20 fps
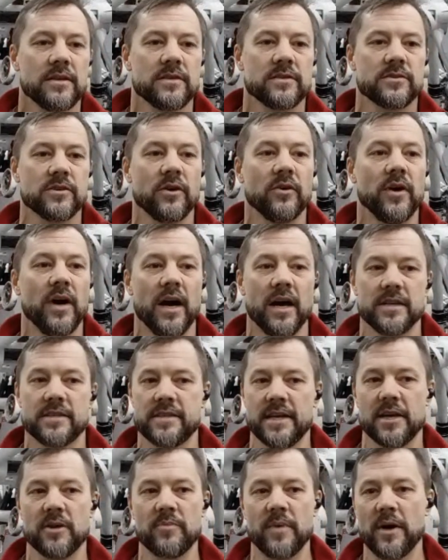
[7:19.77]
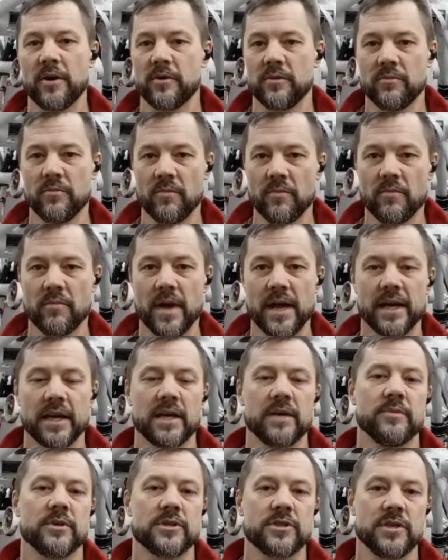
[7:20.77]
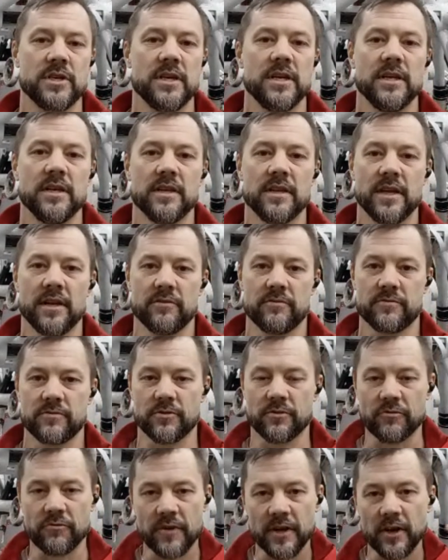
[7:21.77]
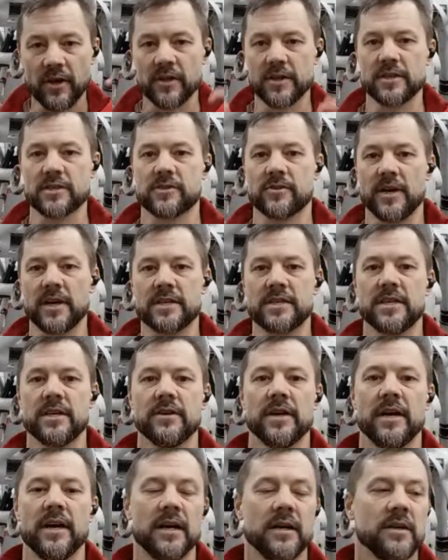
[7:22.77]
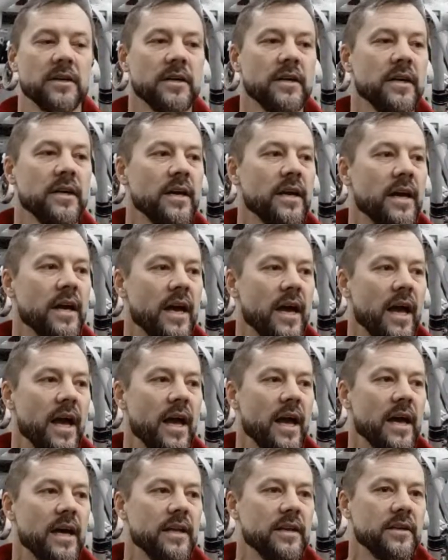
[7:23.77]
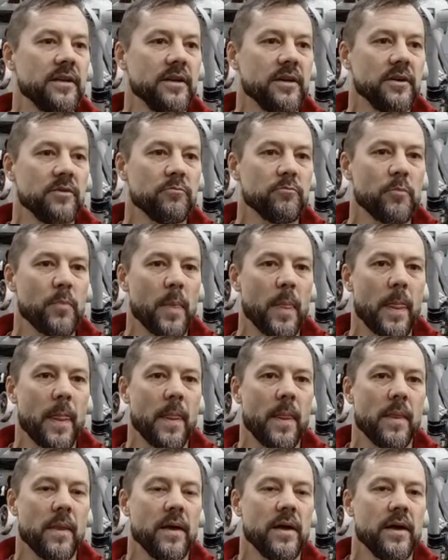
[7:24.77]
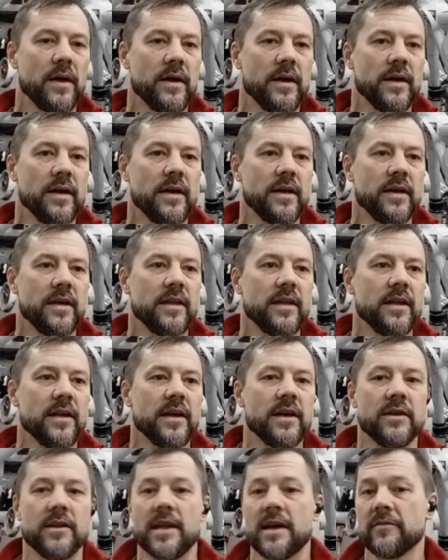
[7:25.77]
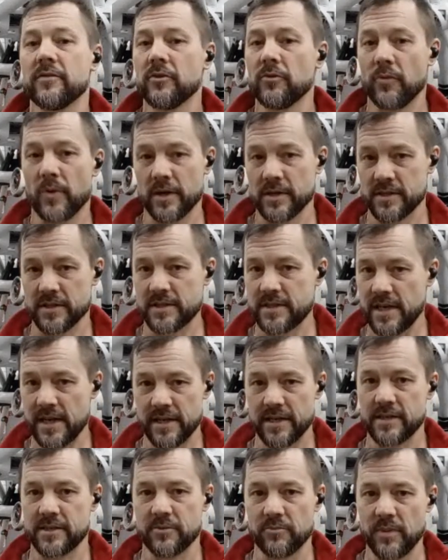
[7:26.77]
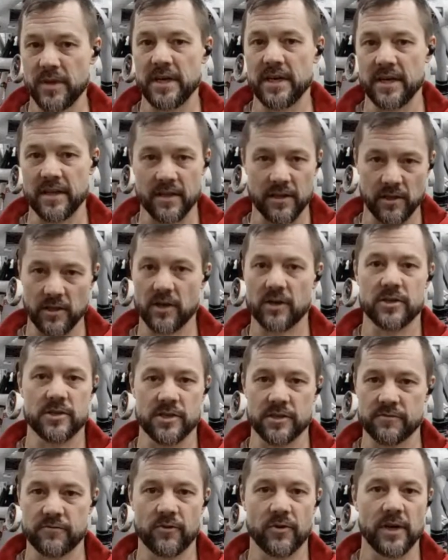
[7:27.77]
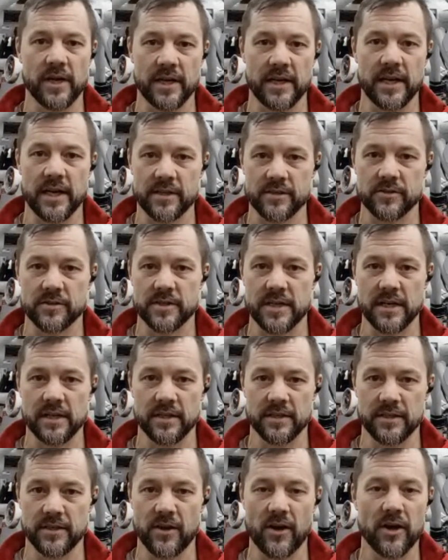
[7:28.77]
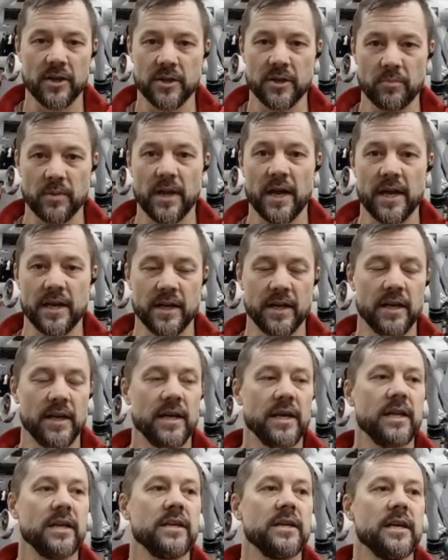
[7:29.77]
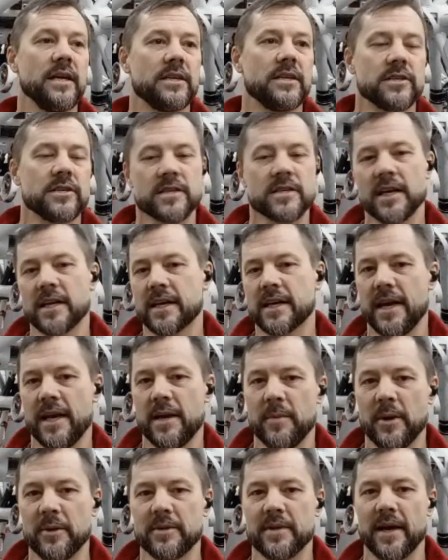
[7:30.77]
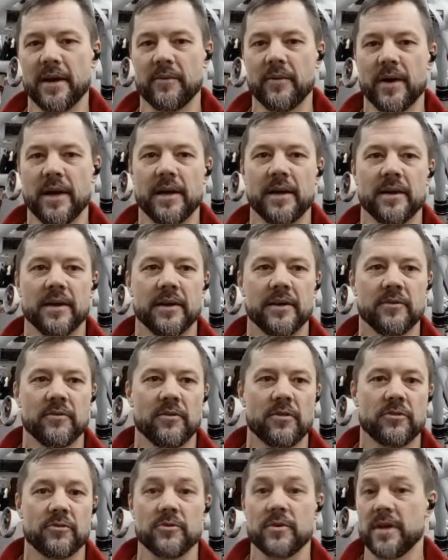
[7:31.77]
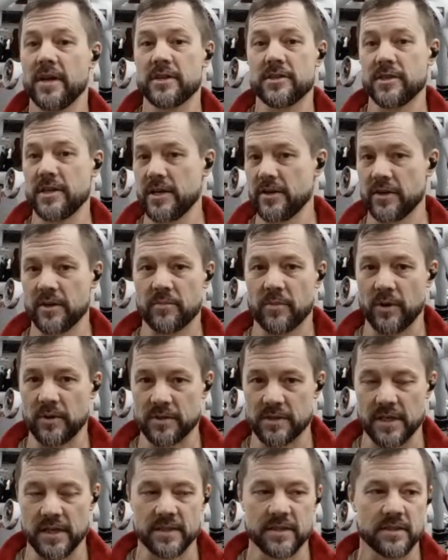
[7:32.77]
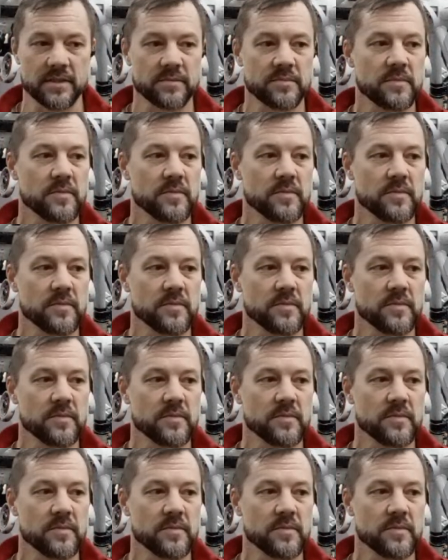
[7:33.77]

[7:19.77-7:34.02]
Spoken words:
So I set about making a machine that sort of fit all these criteria, and it never was intended to be the largest 4-legged exoskeleton on the planet. It just kind of came out that way through the engineering process.